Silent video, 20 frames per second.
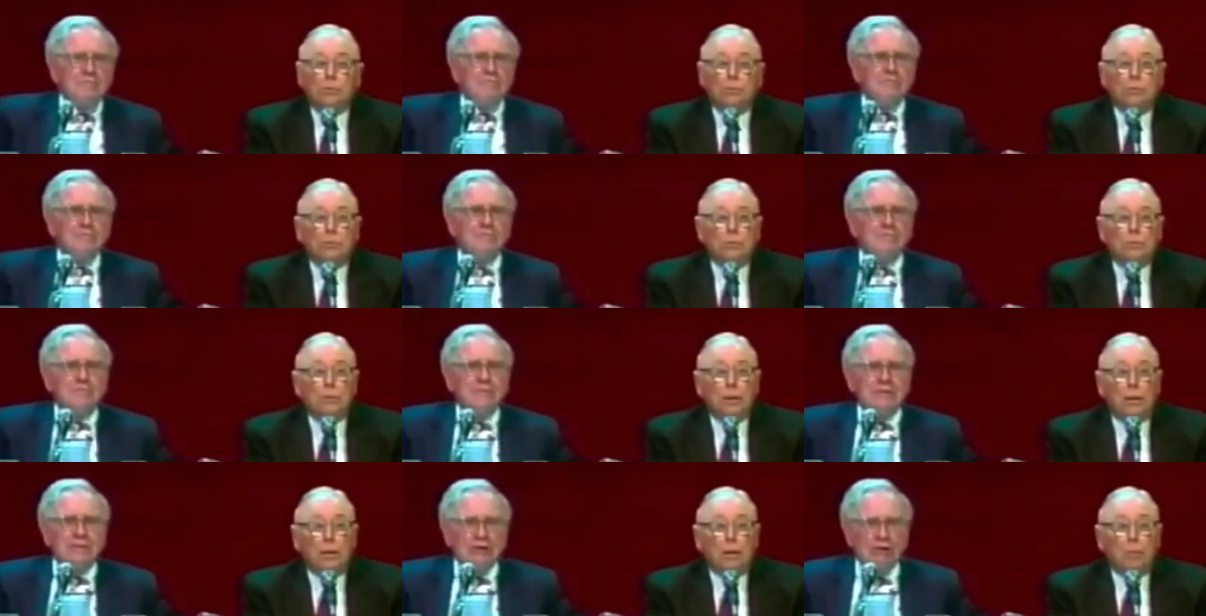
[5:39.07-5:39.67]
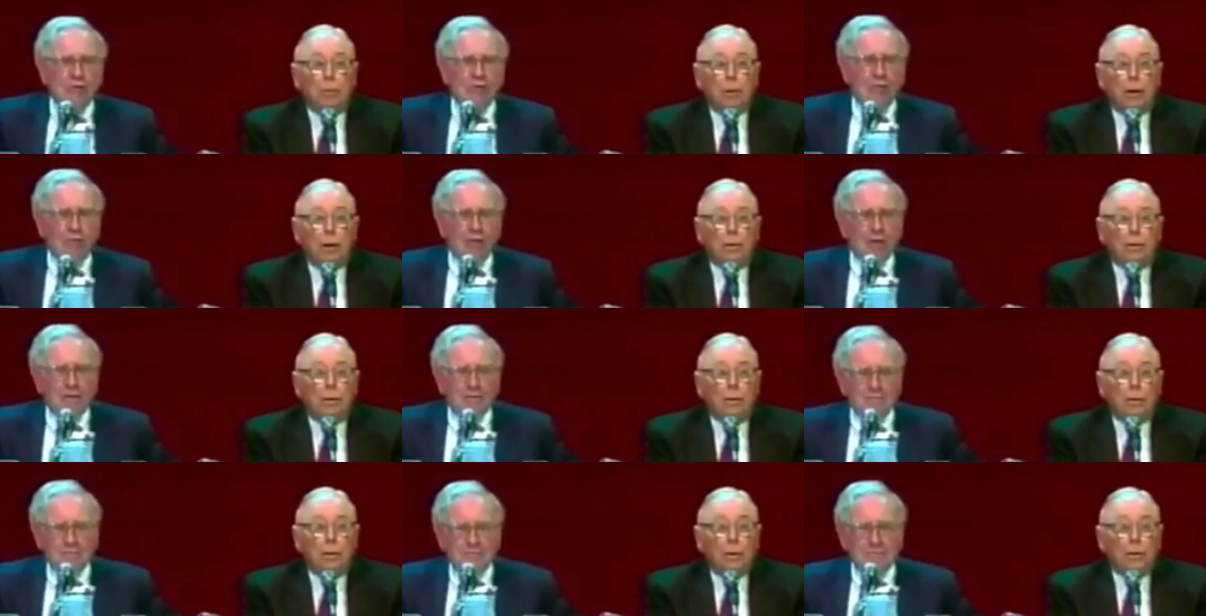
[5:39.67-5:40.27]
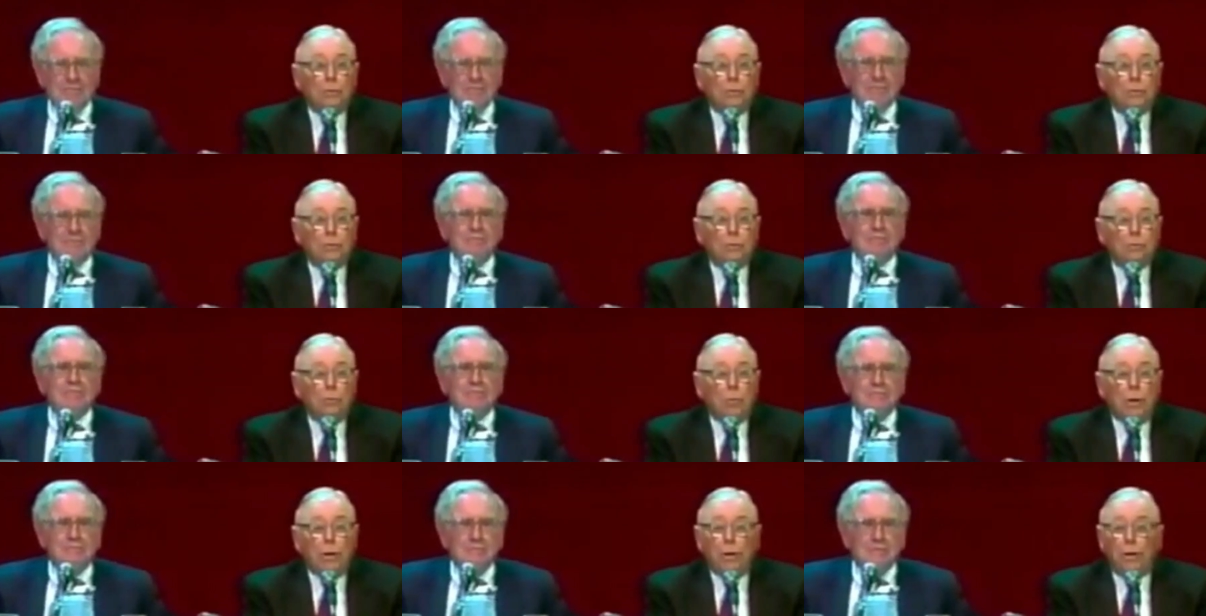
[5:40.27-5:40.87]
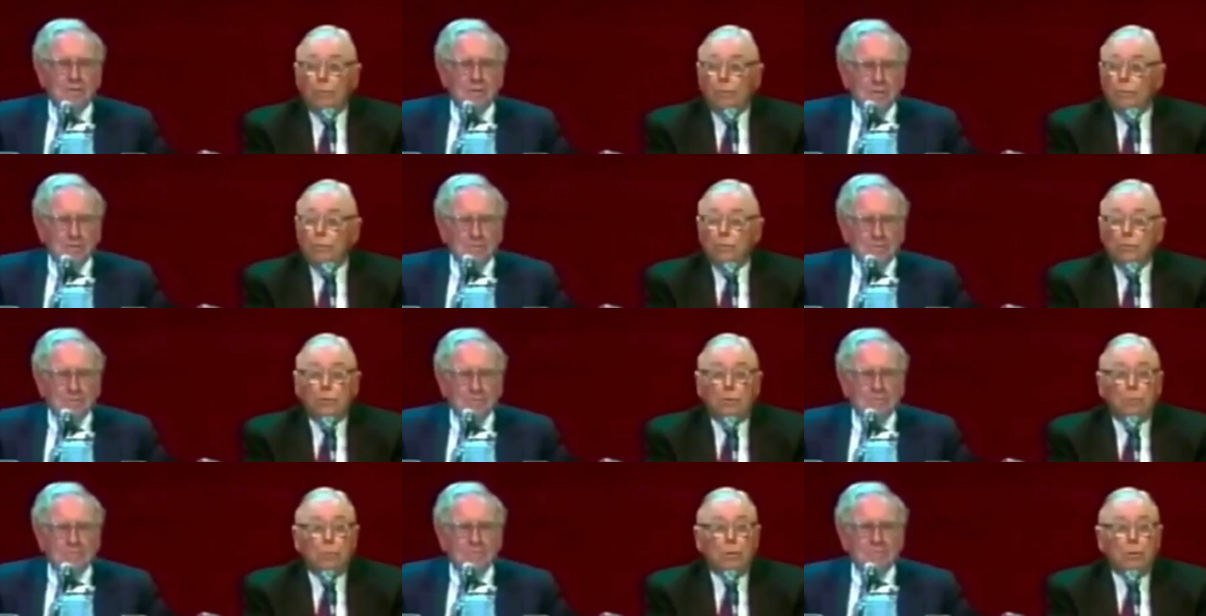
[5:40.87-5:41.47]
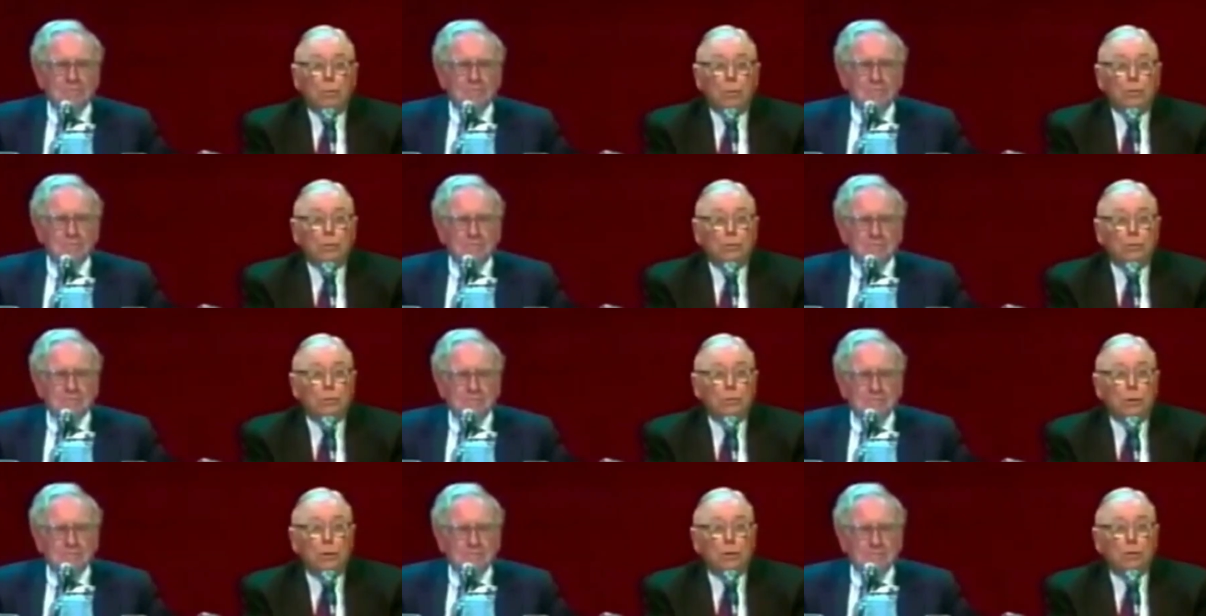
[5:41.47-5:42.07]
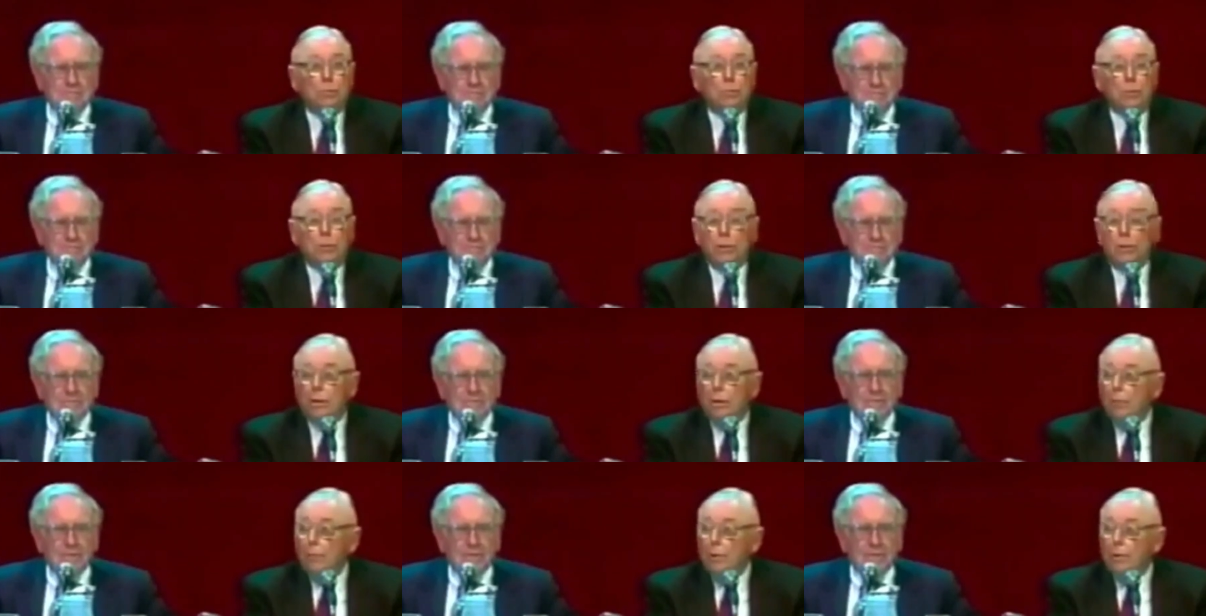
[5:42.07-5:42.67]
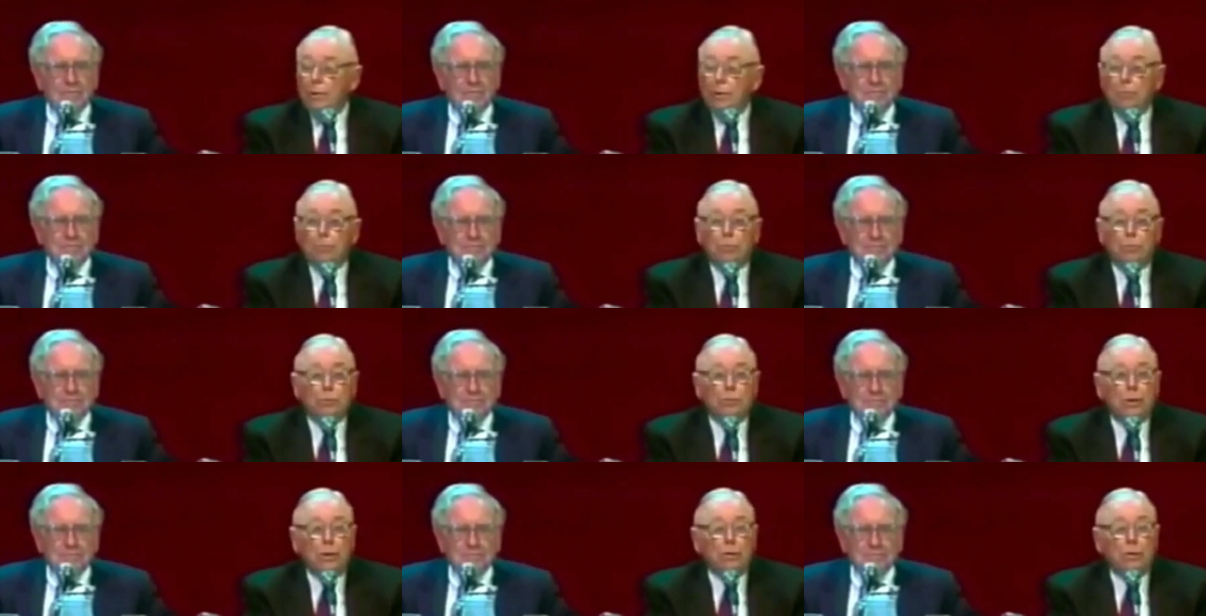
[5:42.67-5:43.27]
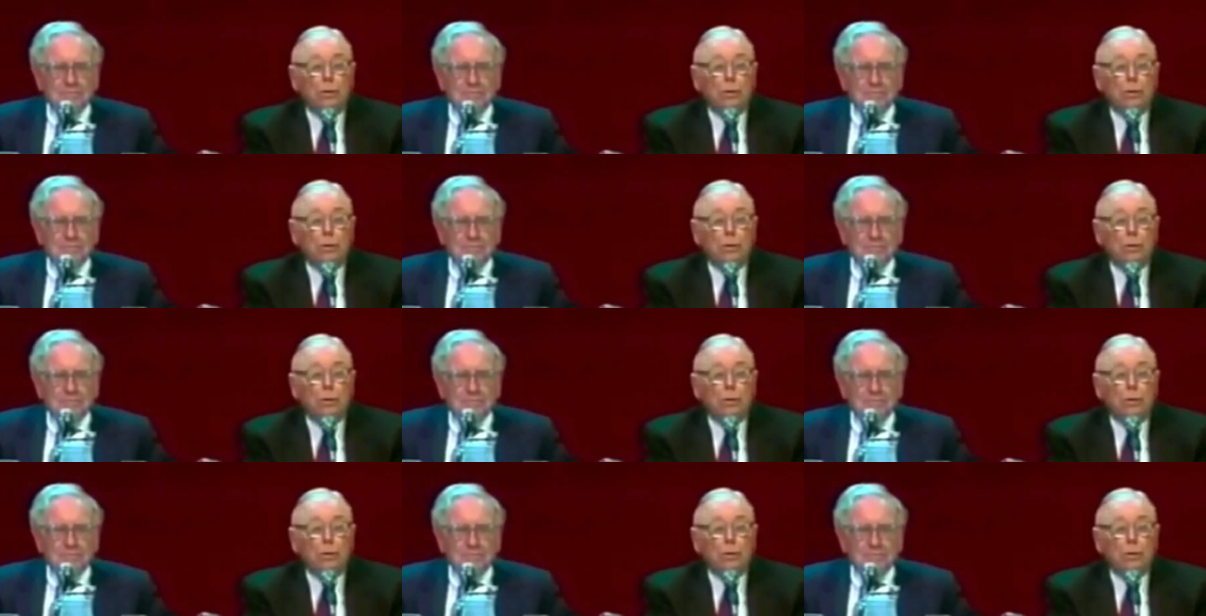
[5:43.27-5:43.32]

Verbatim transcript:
Speaker 1: sitting behind our desks and waiting for some commission salesman to come in and present